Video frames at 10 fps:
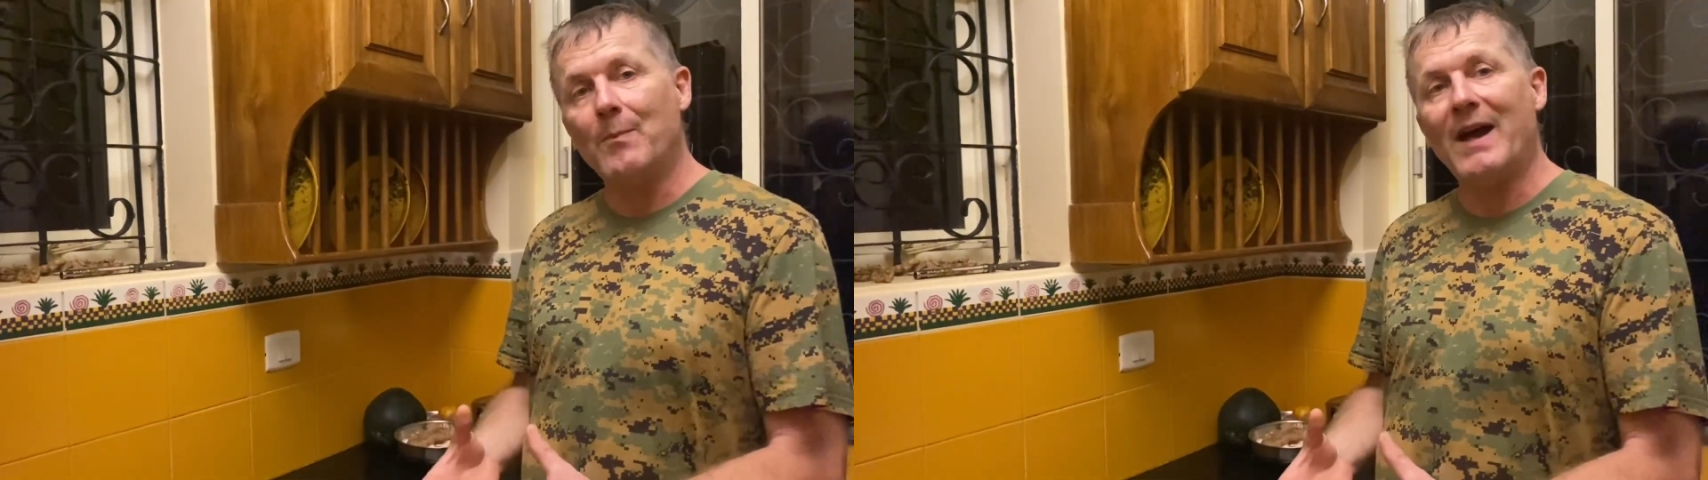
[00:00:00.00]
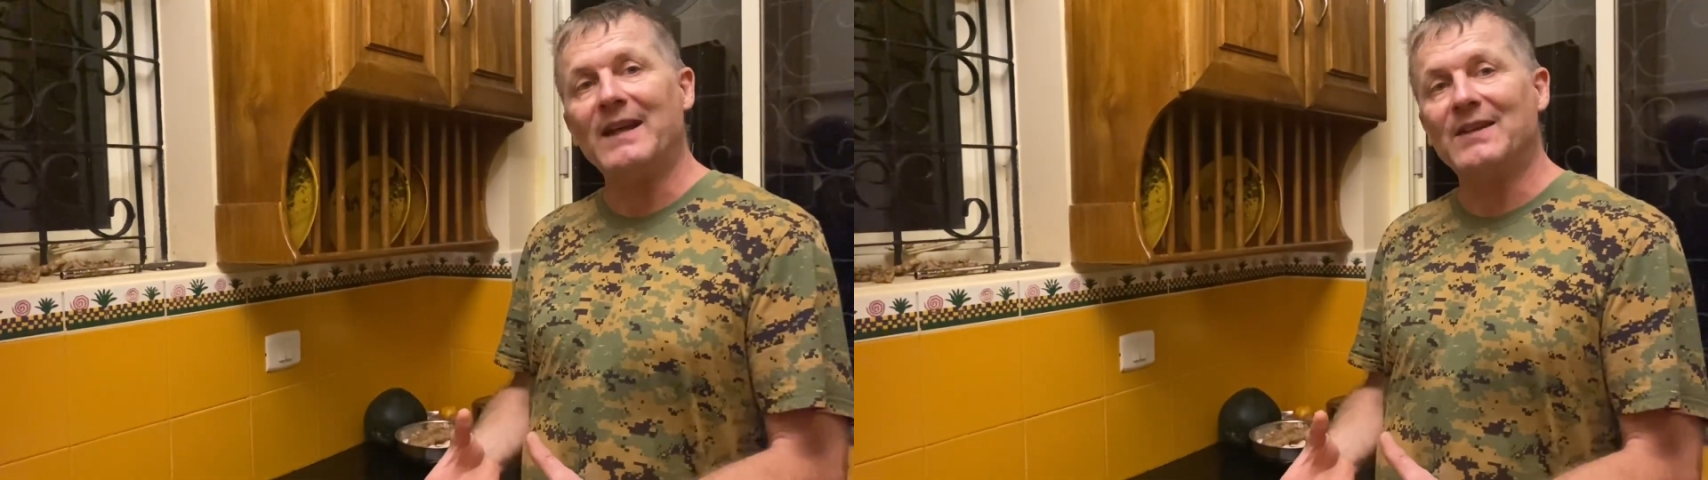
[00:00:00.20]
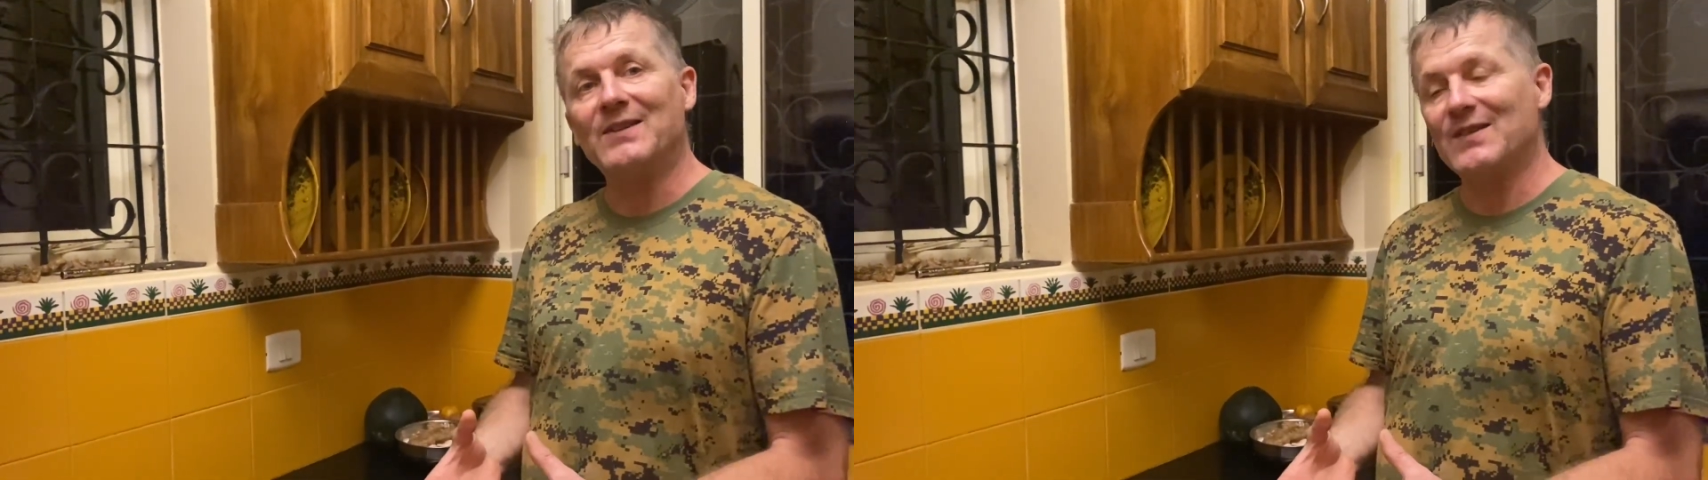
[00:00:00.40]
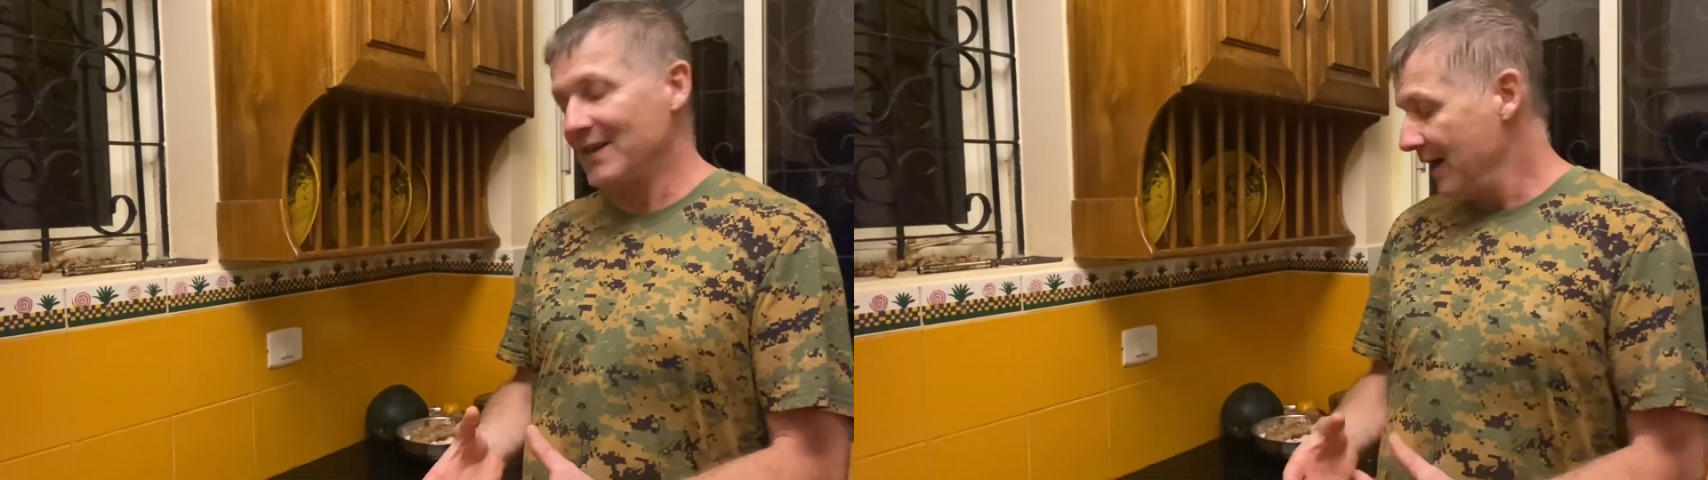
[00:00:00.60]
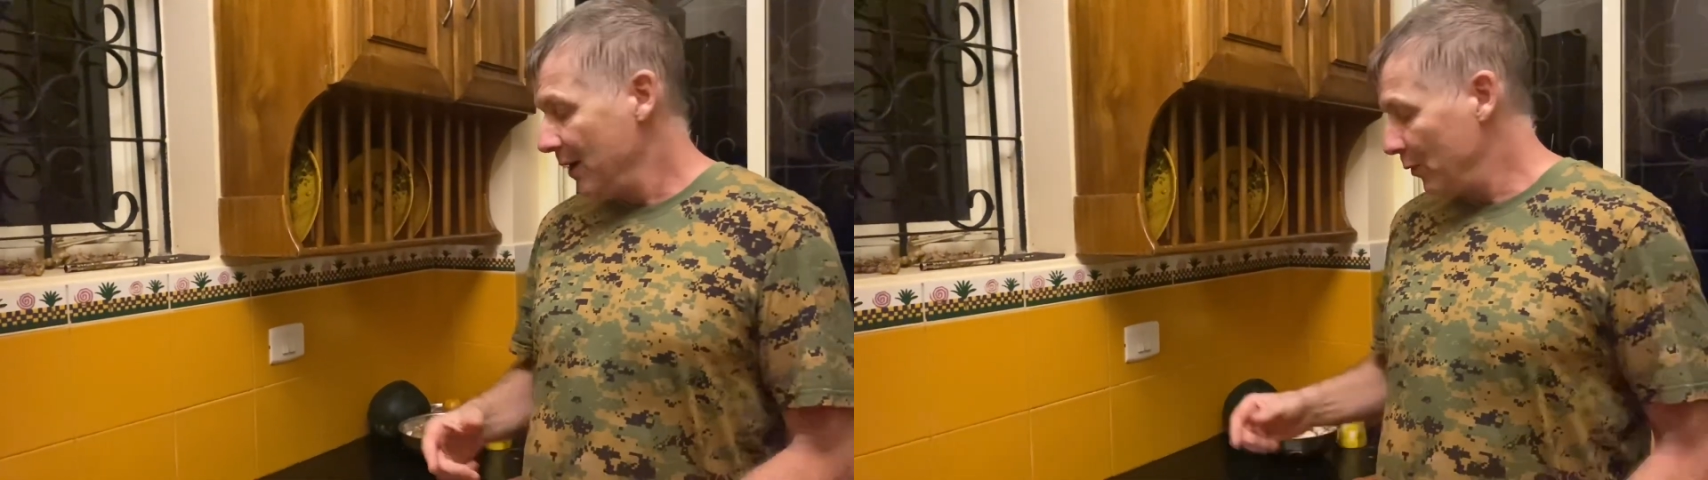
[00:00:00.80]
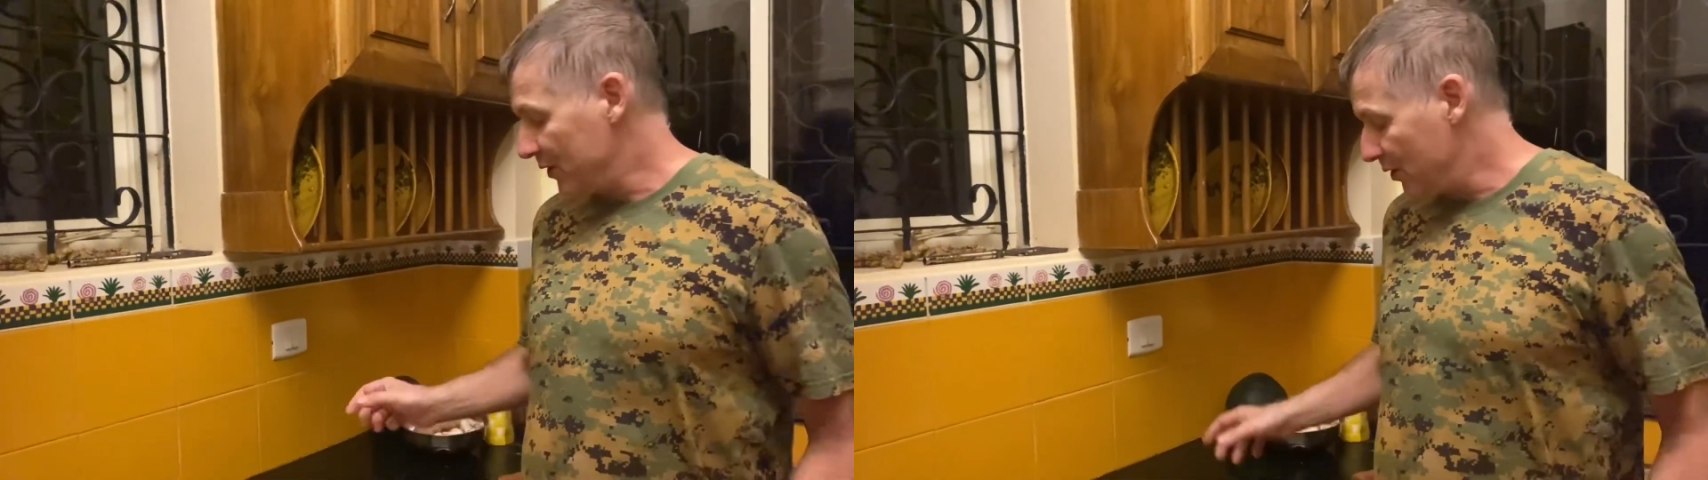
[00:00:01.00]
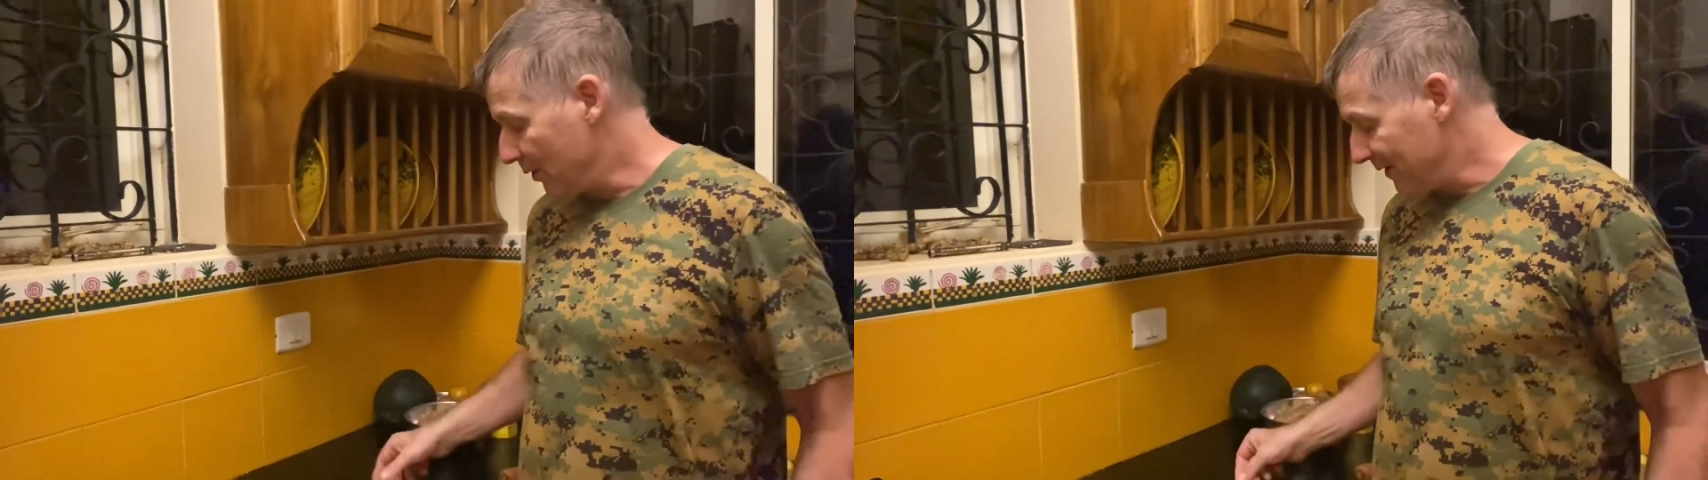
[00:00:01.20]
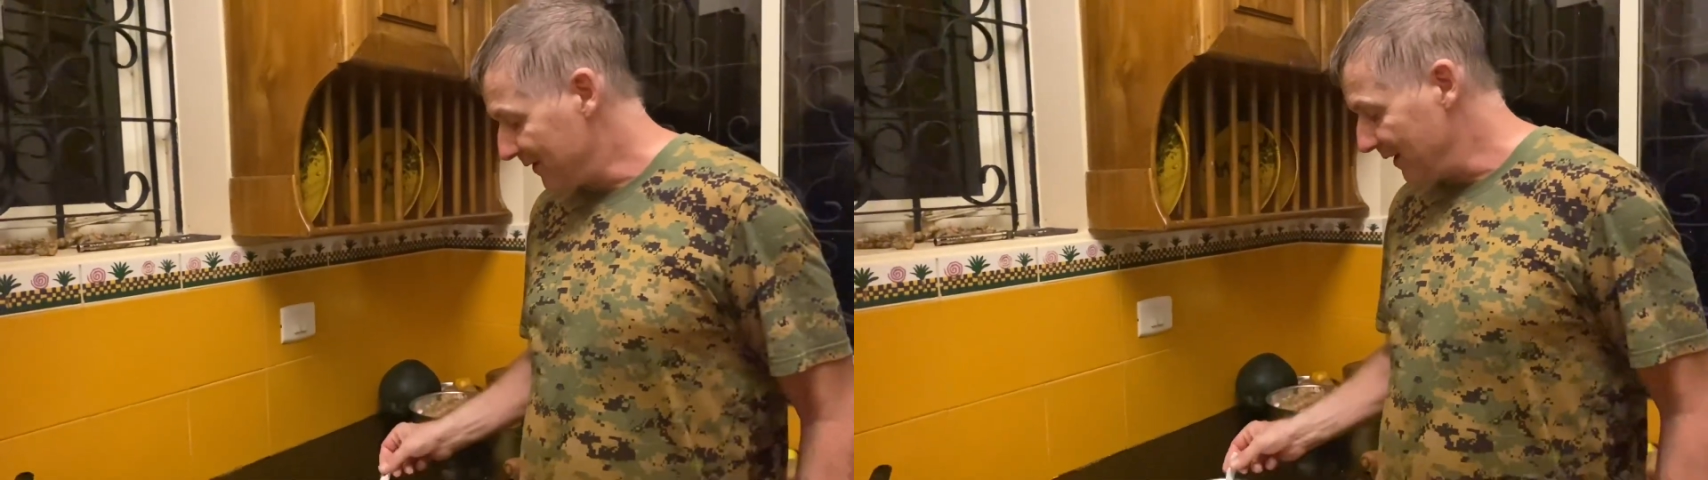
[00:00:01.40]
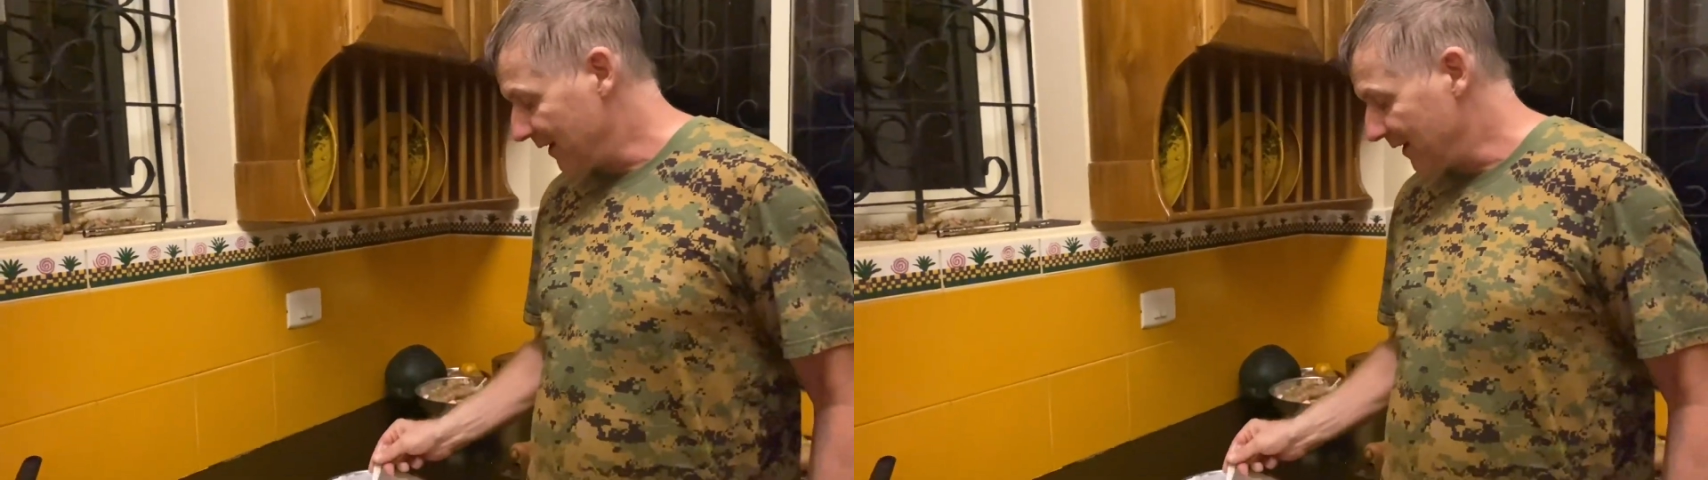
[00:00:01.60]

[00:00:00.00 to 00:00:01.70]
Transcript: paste, which you can see the